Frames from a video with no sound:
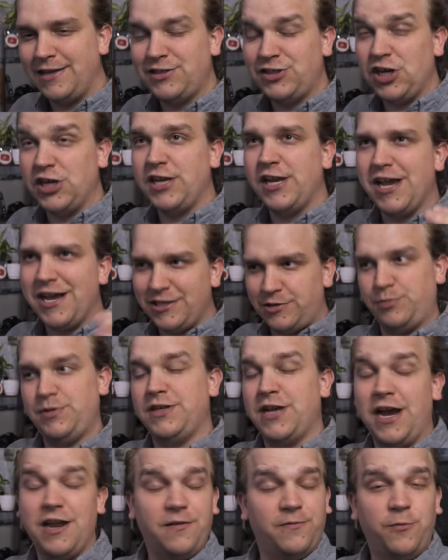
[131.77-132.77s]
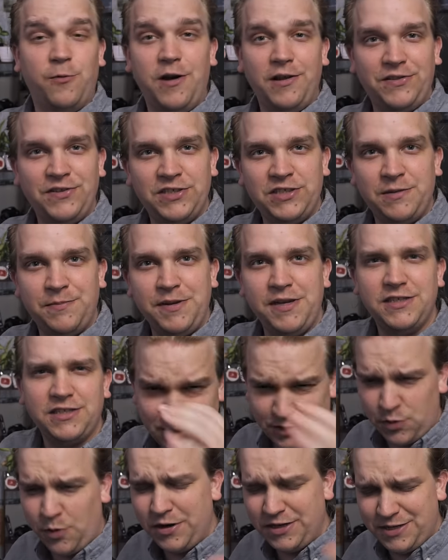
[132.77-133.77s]
As janky as we kind of want this to be,
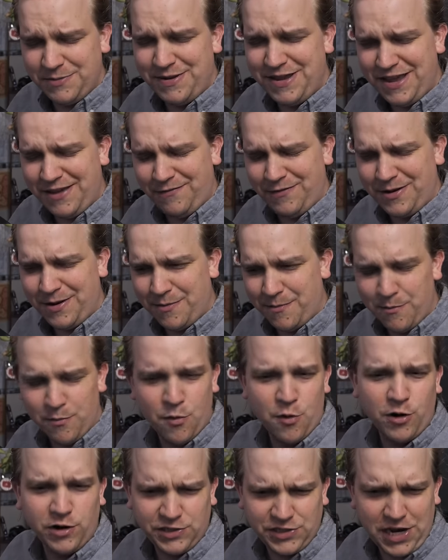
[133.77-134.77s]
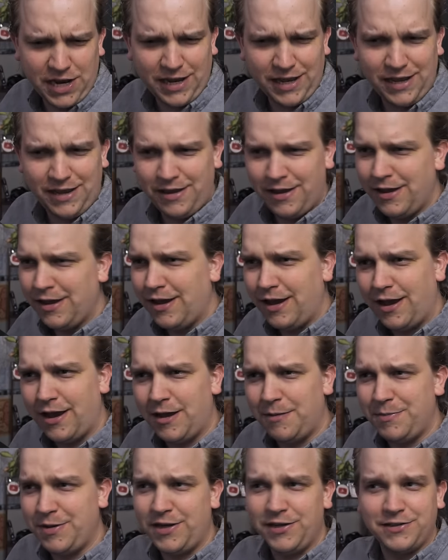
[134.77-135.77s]
it's going to be even more janky
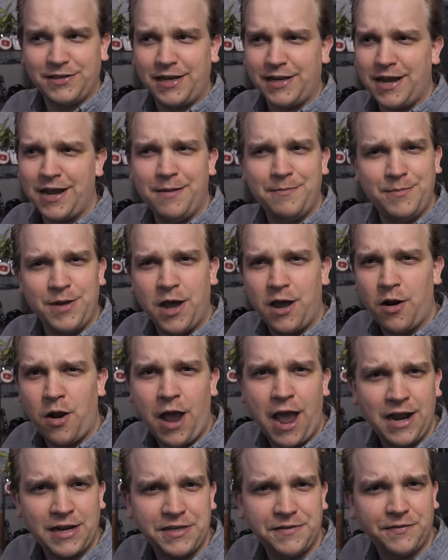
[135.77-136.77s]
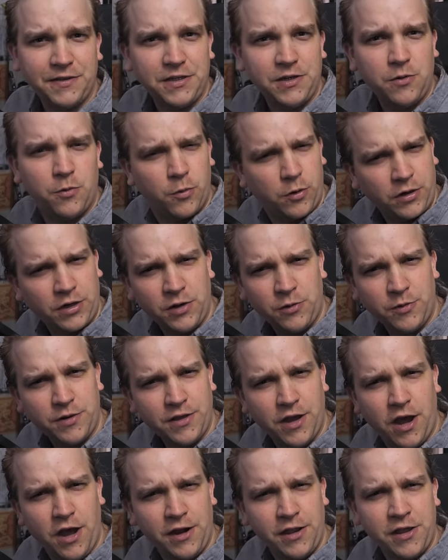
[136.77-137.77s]
because like I'm not actively working
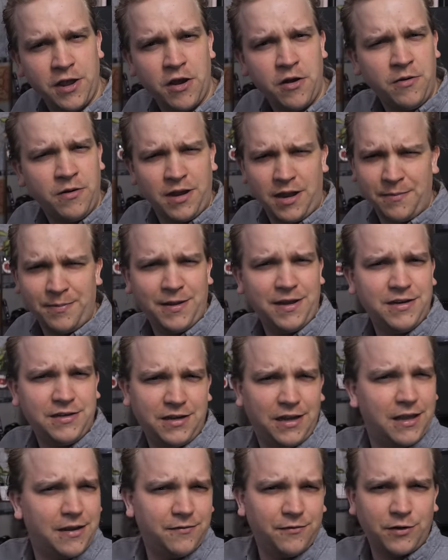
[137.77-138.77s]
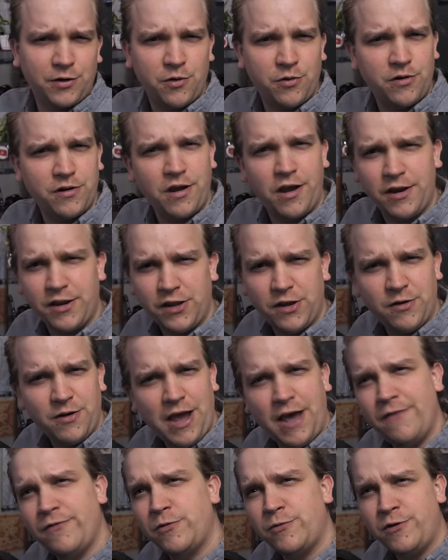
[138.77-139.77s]
with audio. I plan to like record audio
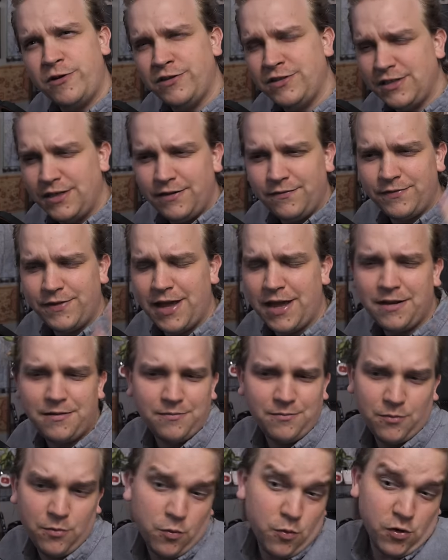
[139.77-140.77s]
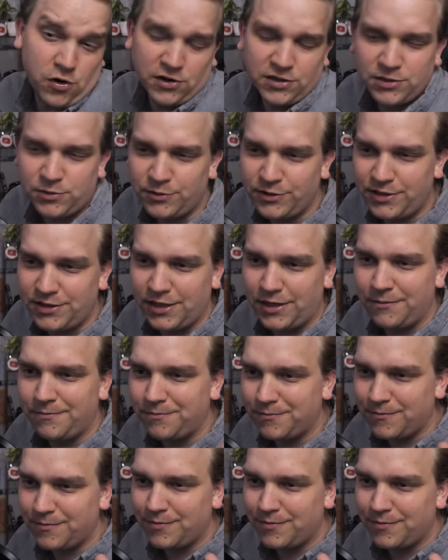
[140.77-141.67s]
afterwards. If that works, we'll see.